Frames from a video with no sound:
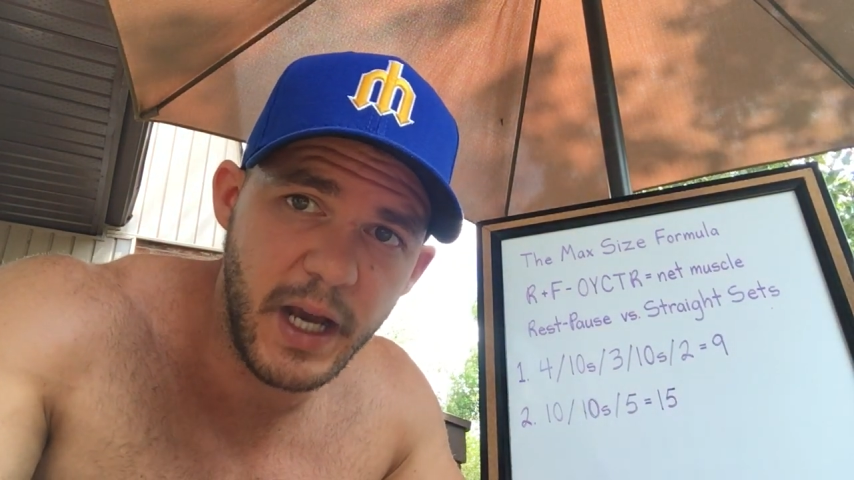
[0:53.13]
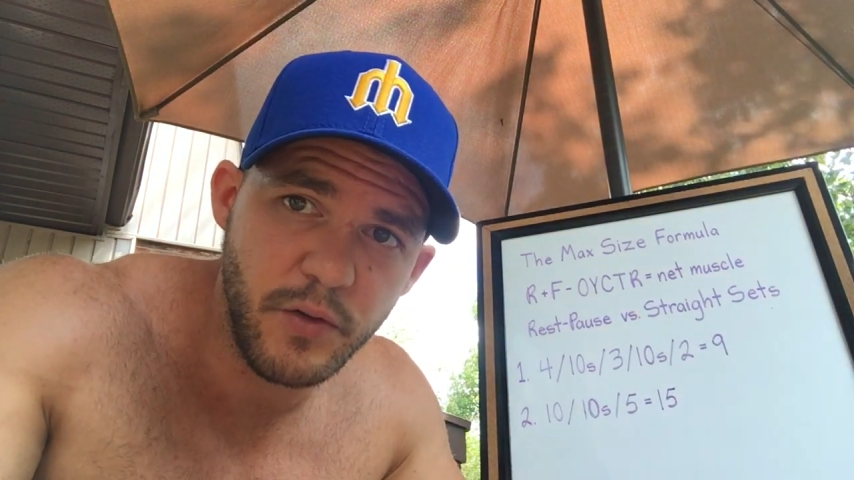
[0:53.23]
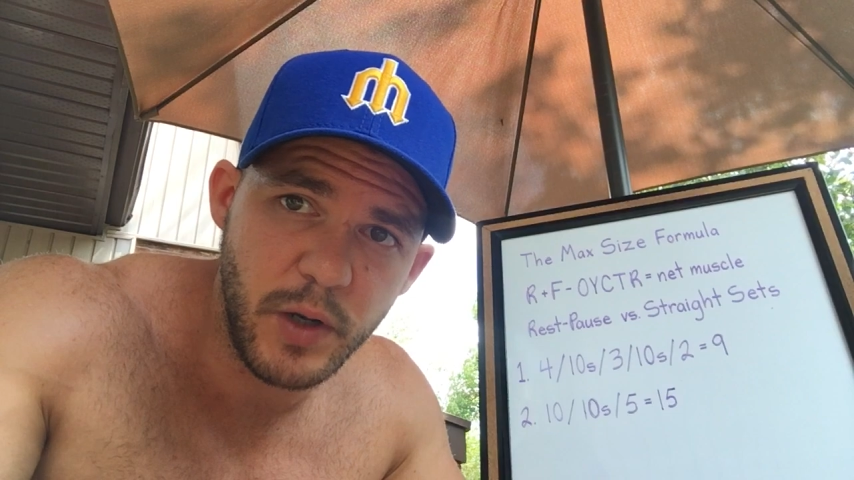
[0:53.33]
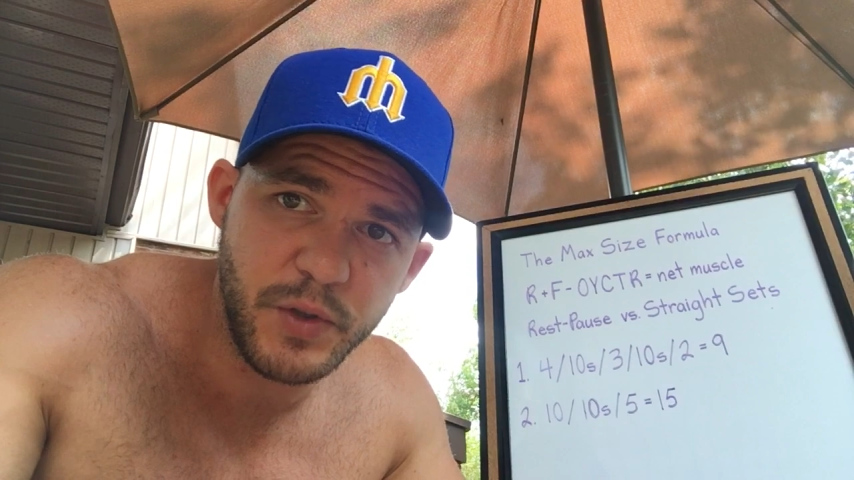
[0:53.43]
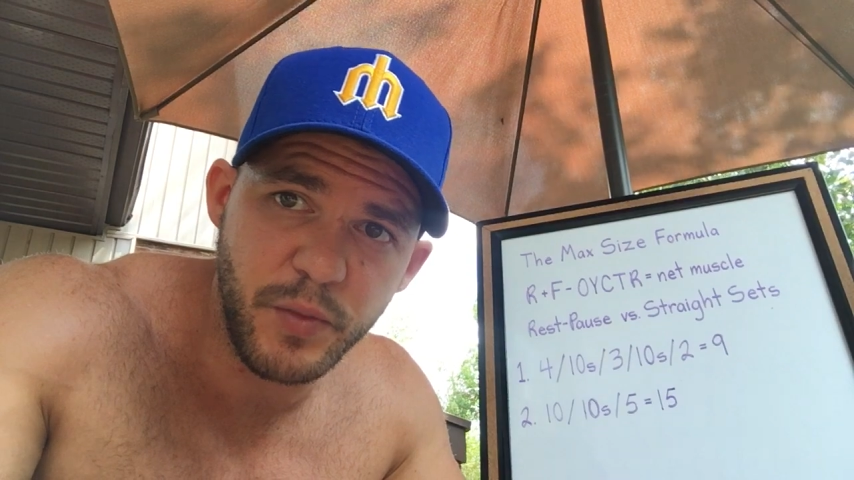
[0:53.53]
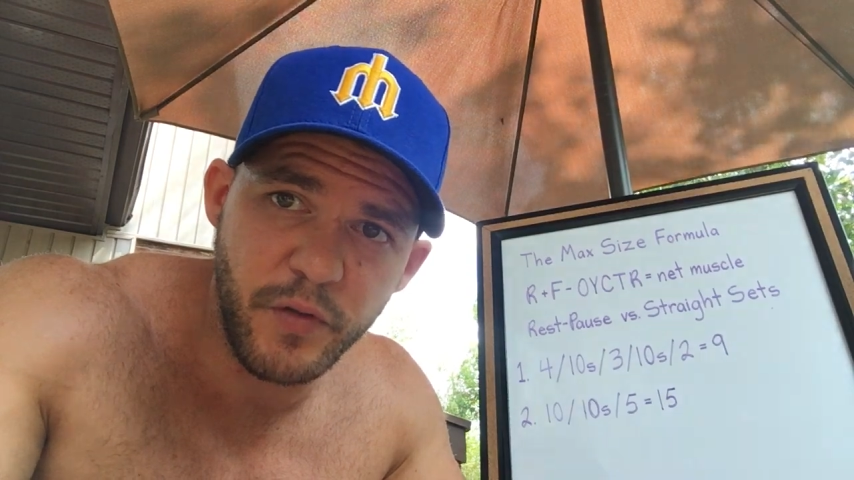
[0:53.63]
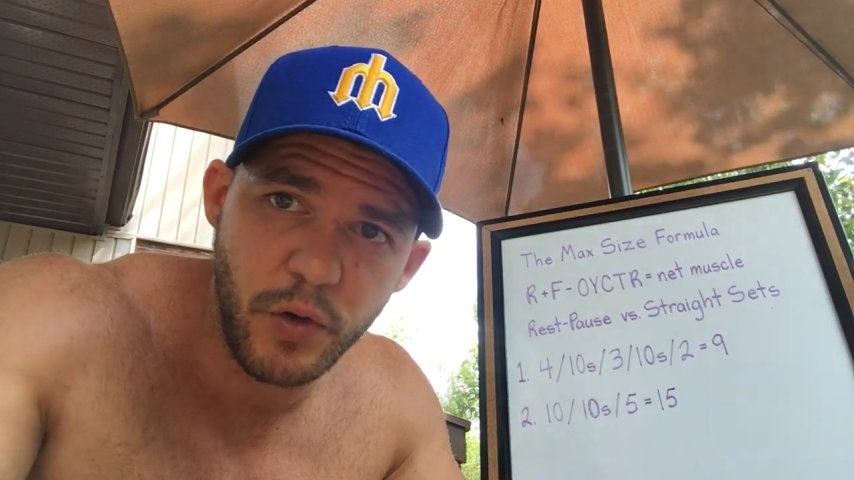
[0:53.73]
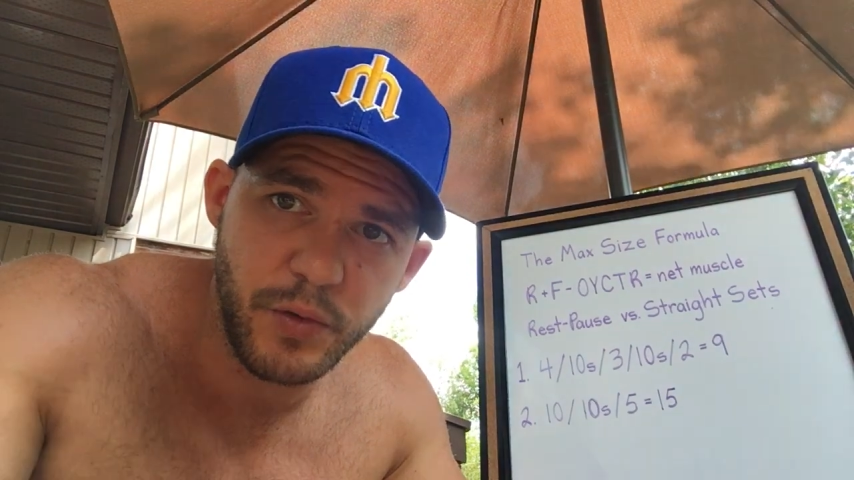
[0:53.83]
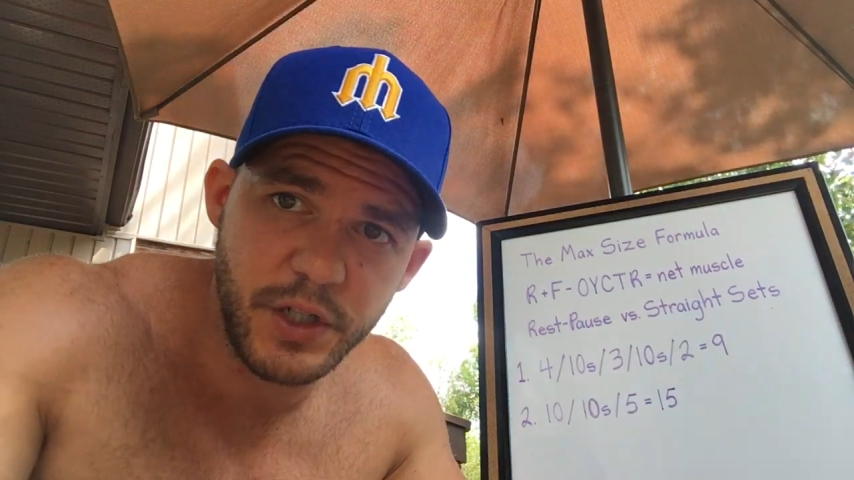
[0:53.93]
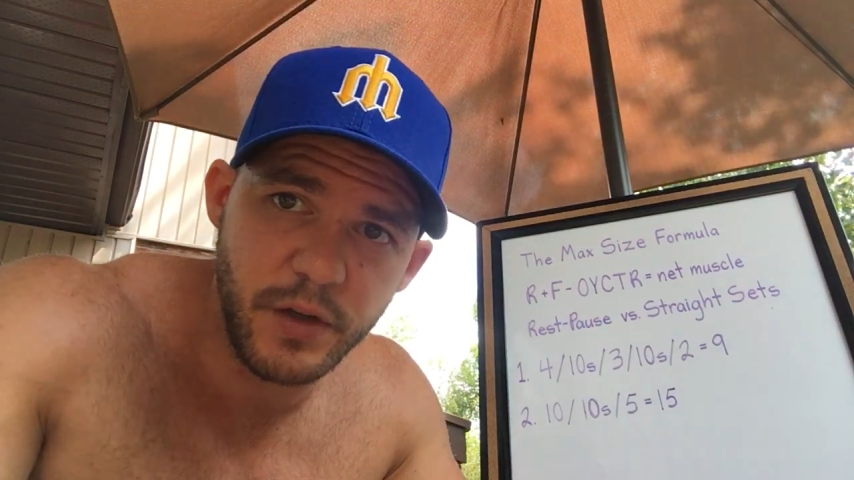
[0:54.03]
10 reps
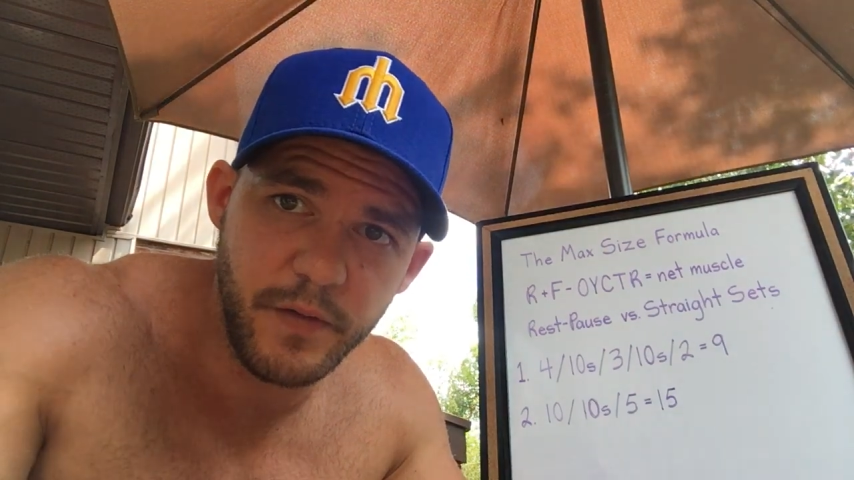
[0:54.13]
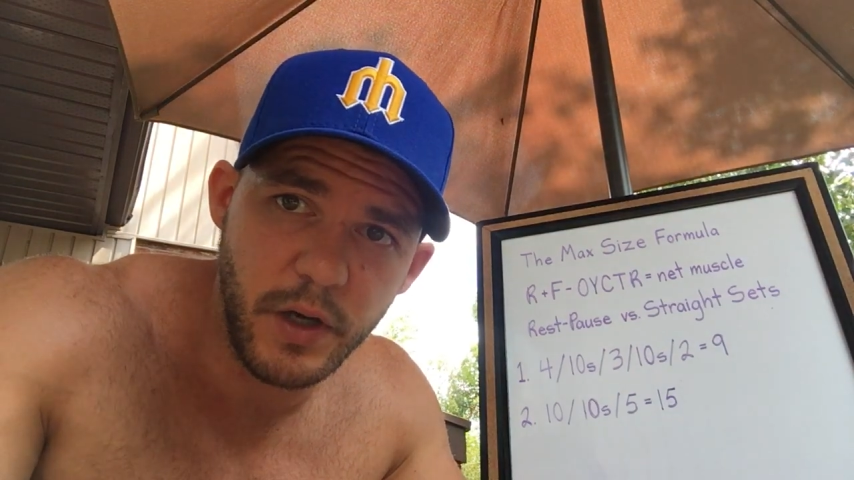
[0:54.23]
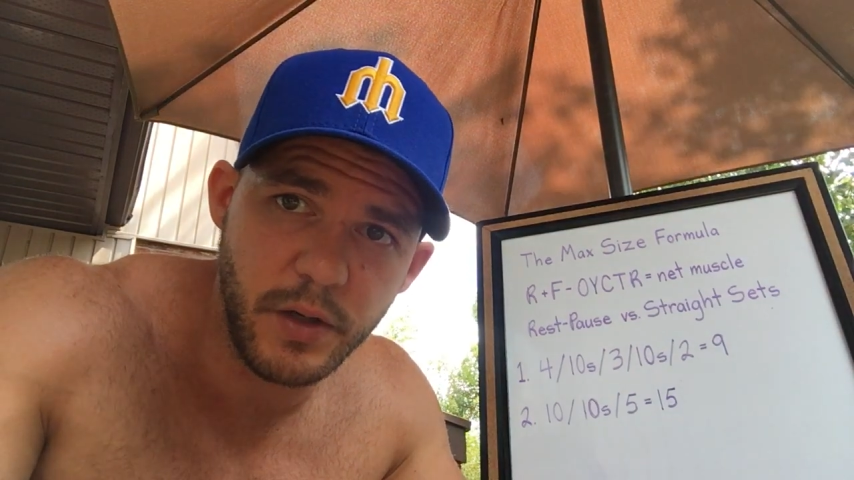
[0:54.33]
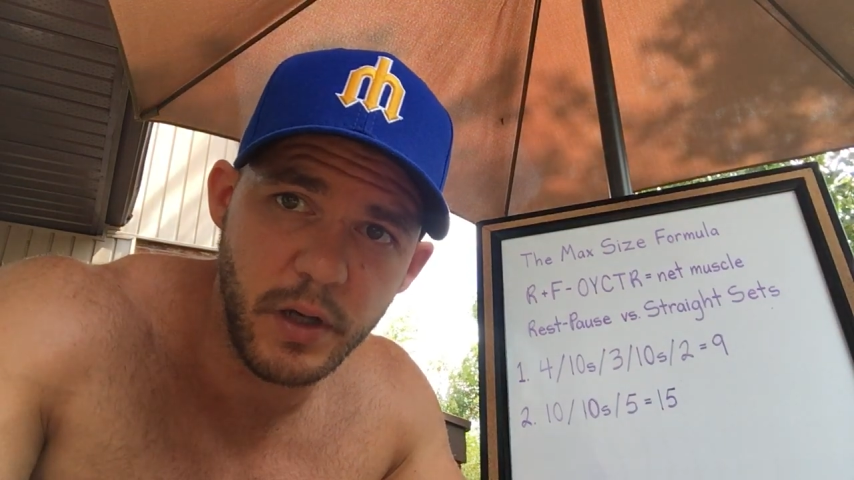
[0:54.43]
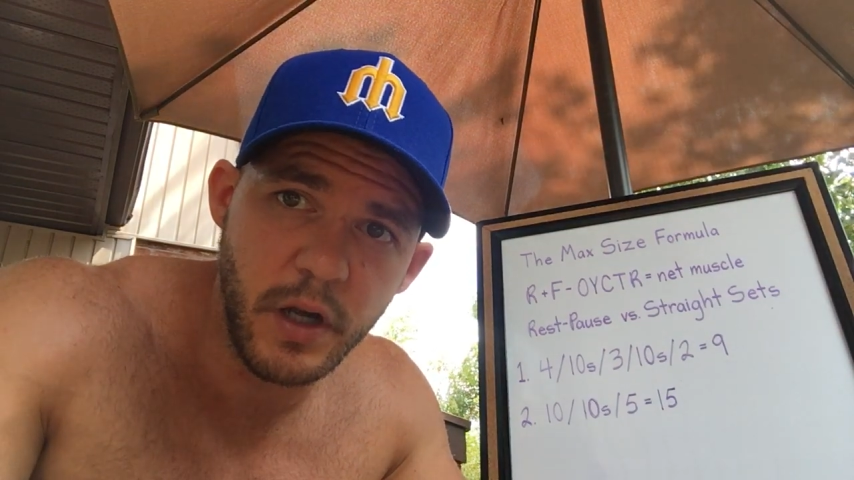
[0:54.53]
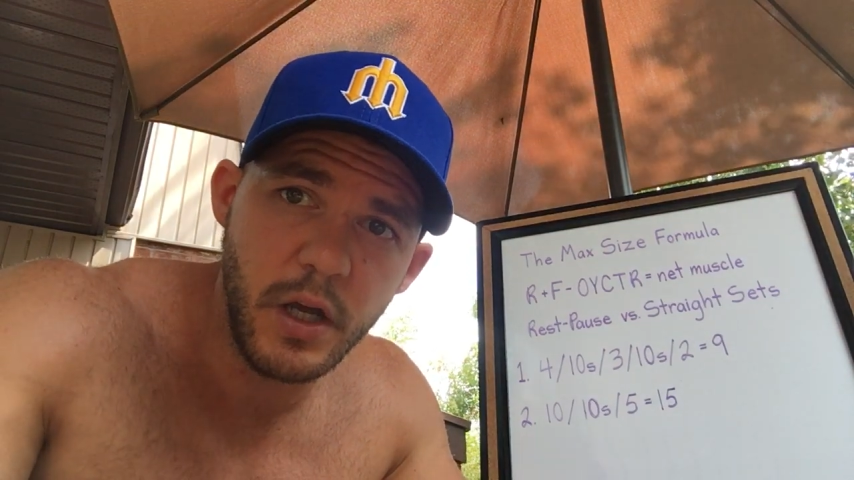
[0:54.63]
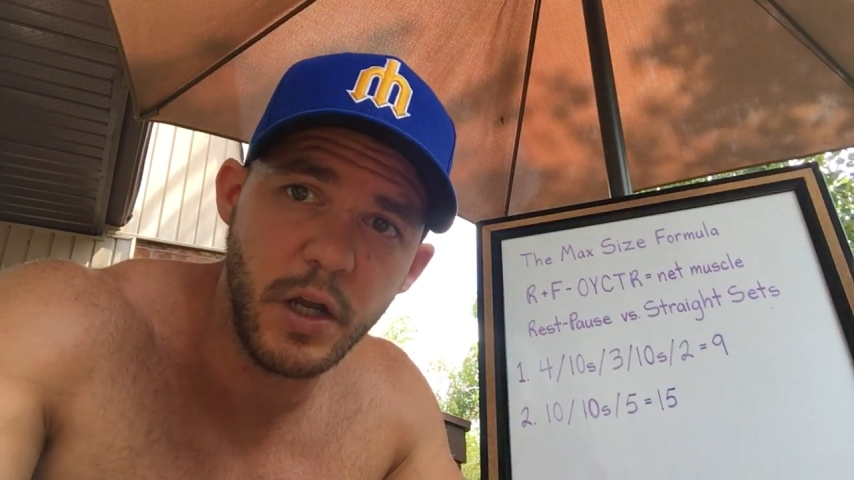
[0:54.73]
before reaching failure.